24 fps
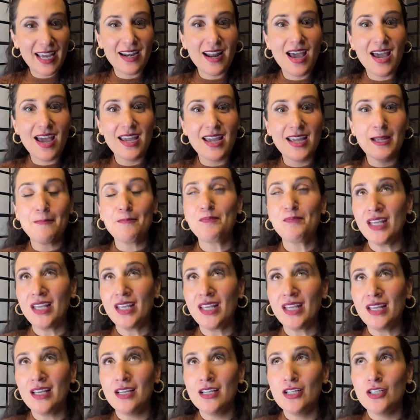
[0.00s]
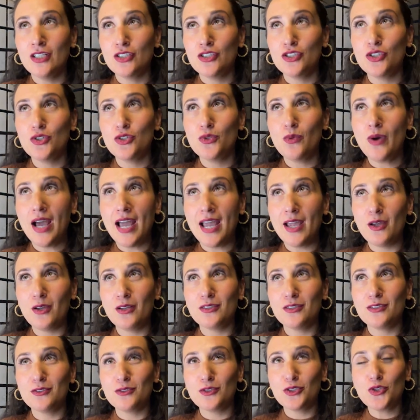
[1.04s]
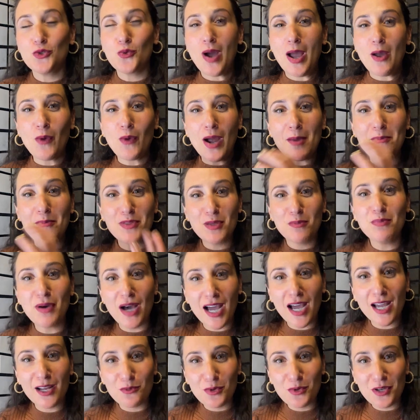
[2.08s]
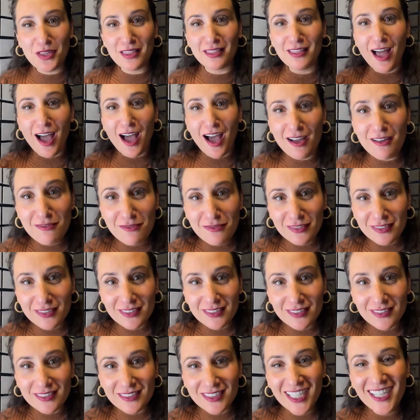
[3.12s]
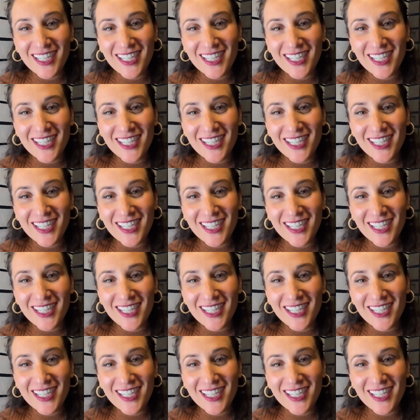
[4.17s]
Do I wipe the butt with love?